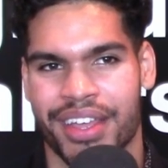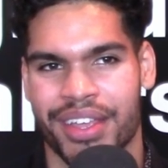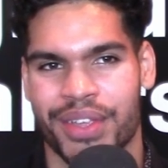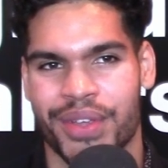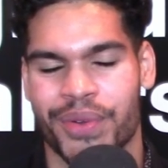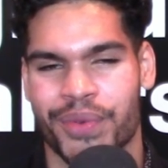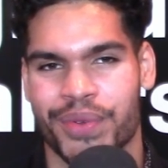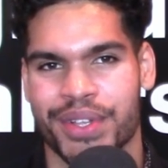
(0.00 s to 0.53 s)

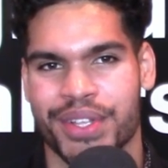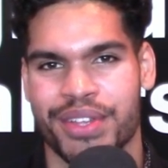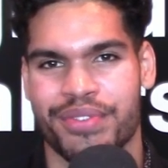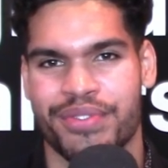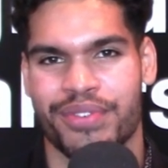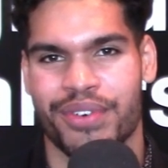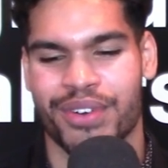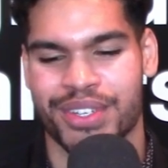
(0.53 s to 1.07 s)
you're really
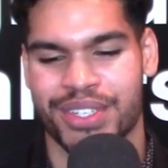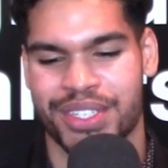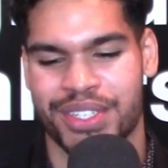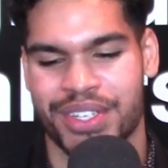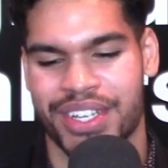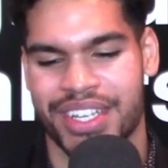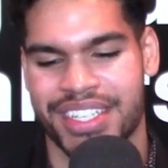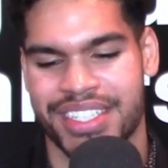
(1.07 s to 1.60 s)
forced
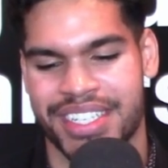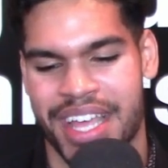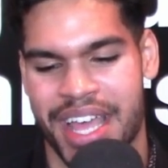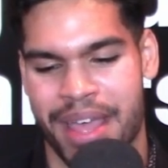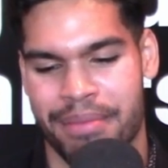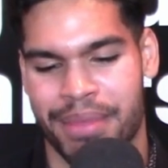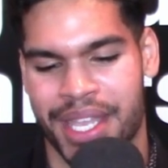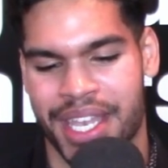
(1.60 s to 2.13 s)
to
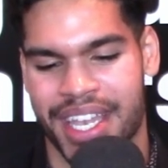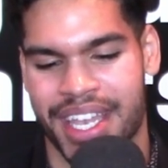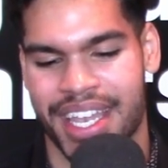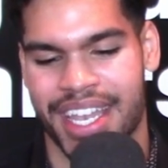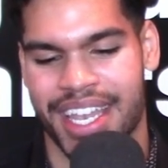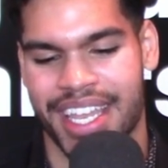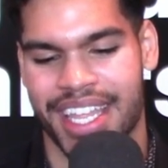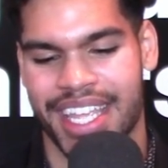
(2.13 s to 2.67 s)
examine
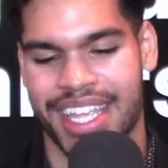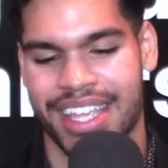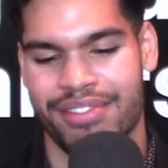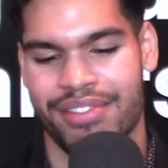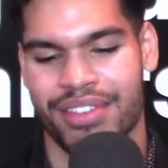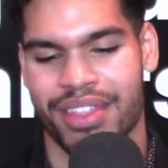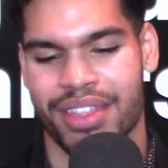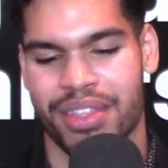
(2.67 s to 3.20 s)

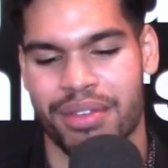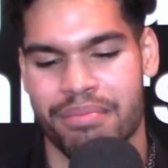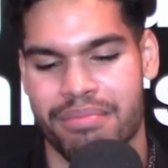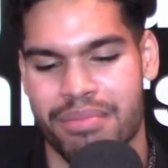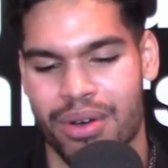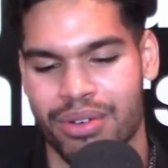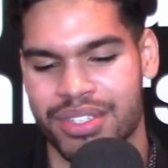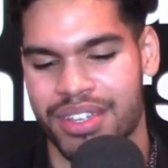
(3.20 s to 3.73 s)
even the
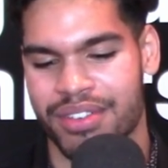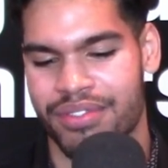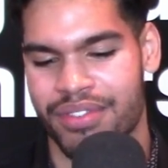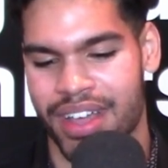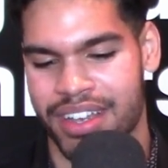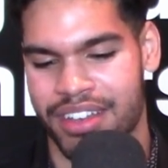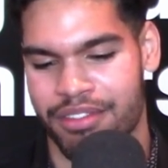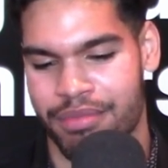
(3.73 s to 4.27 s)
most
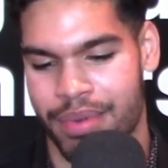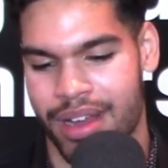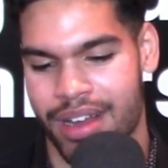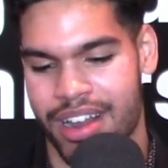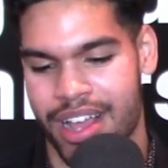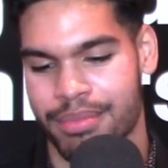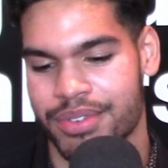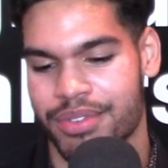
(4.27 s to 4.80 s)
effective
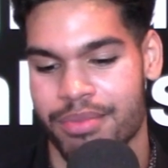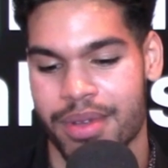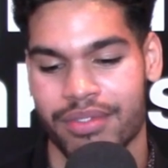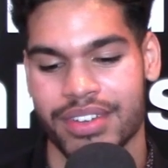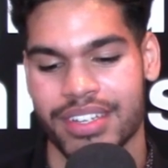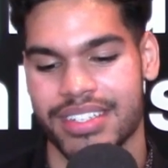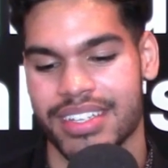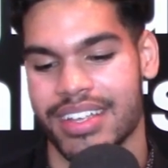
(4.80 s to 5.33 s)
paradigms from
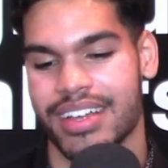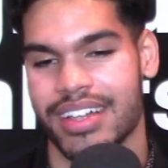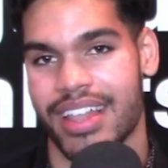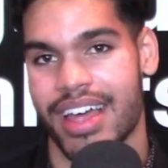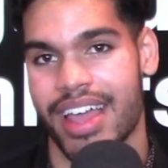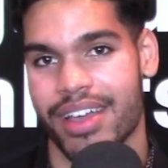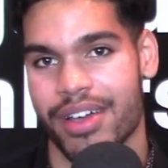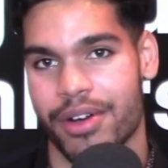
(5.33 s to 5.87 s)
every single
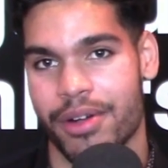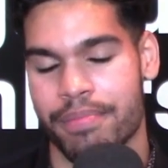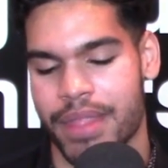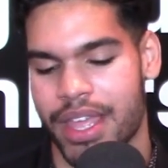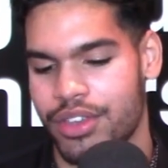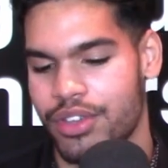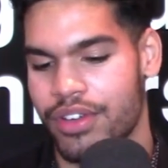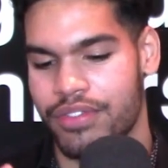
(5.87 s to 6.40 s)
angle.
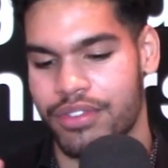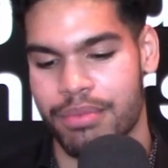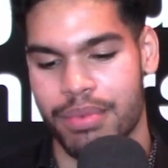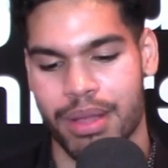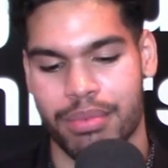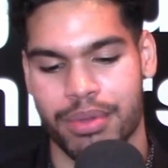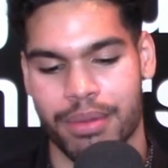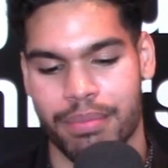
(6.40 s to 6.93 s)
And you have to
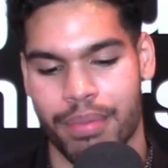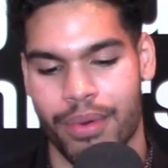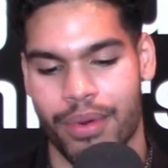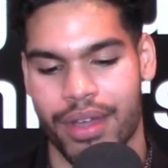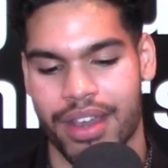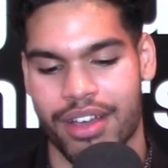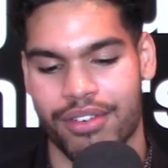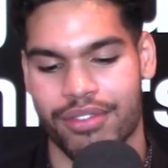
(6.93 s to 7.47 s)
be able to
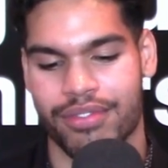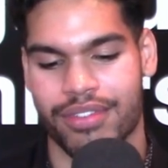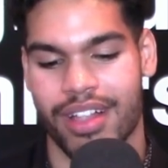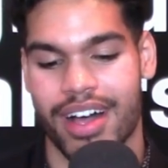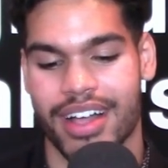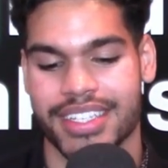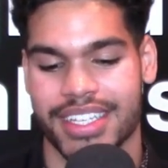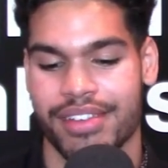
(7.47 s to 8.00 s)
point out
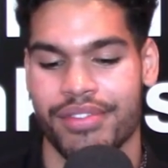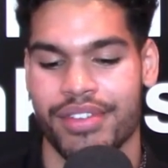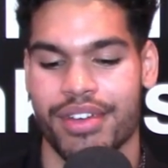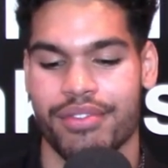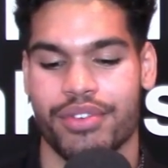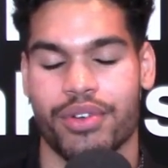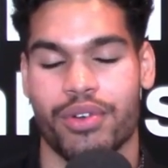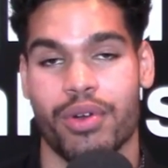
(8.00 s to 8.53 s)
flaws, even
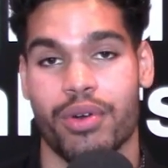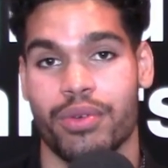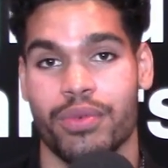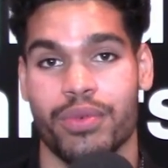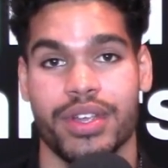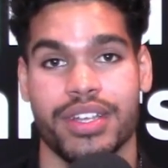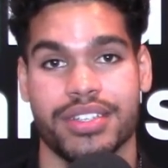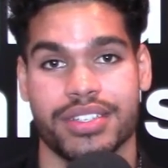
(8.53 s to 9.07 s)
of your
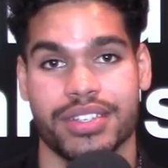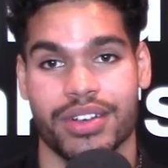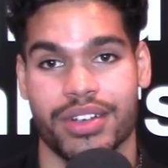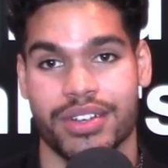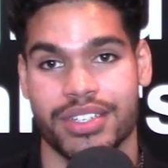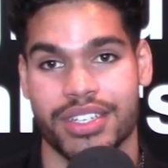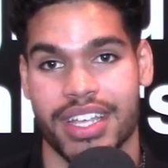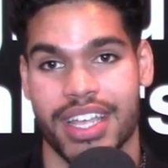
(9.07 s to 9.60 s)
own
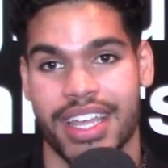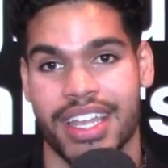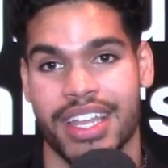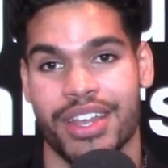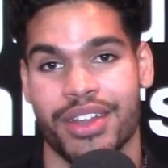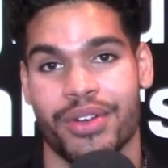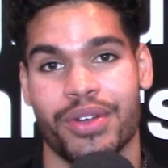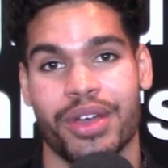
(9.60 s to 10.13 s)
research, in
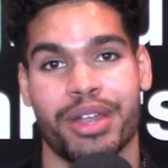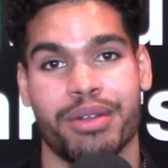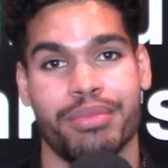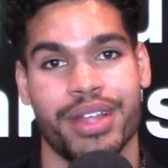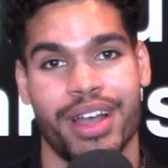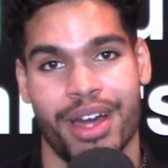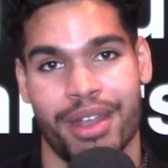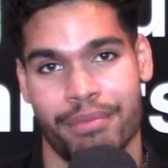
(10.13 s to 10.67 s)
an
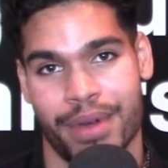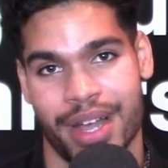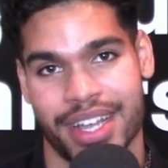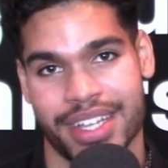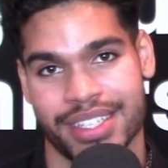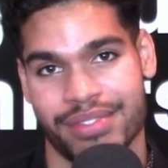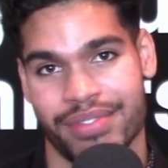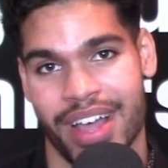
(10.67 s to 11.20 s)
incredibly
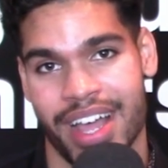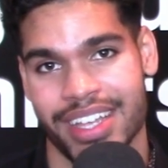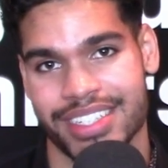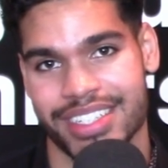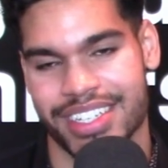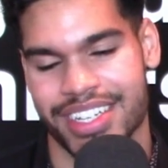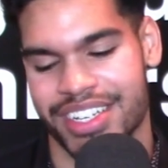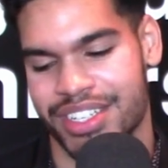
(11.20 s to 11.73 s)
unbiased
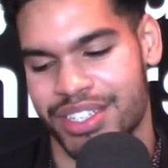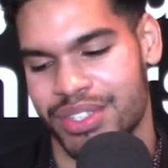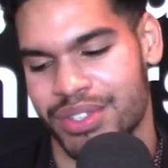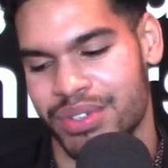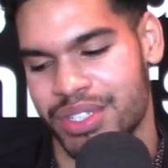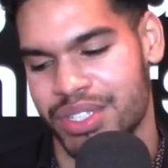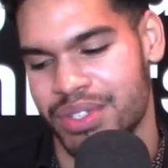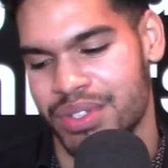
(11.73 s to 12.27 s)
fashion. And as
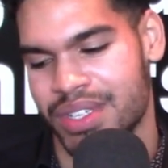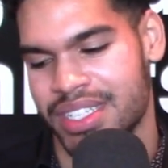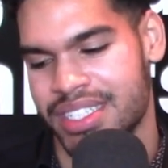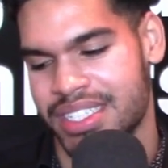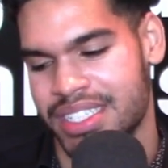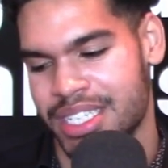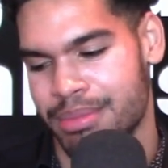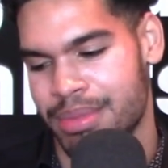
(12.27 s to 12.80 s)
soon as you
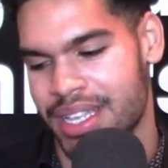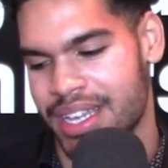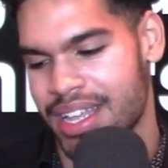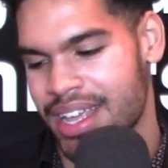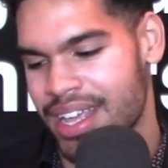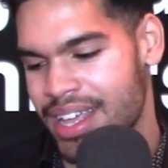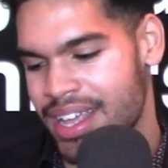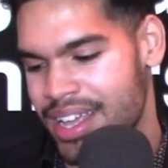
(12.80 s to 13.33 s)
exhibit
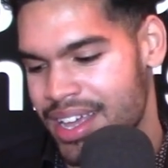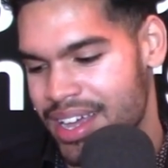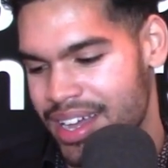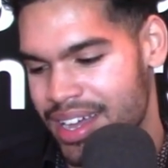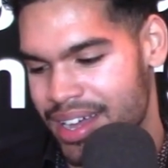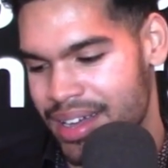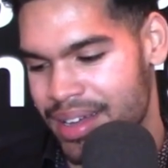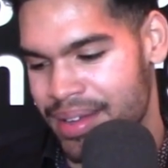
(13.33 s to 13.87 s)

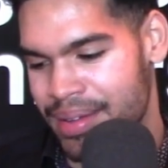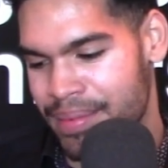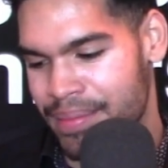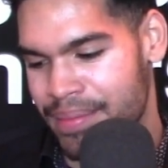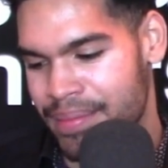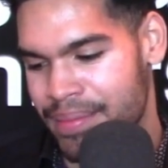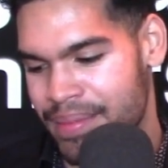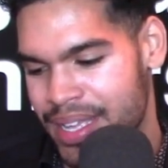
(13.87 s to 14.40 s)
uh,
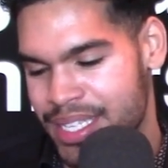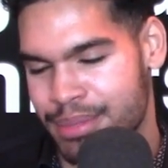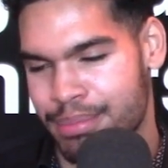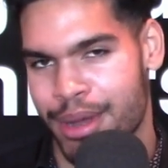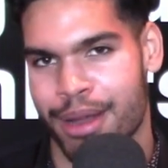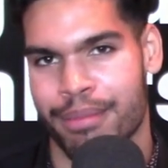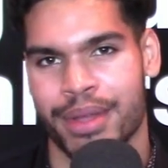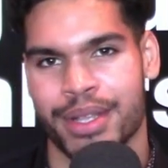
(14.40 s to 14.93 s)

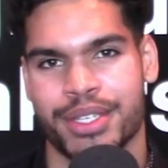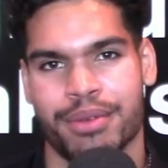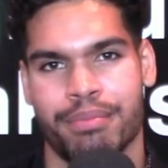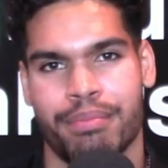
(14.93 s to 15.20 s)
experimenter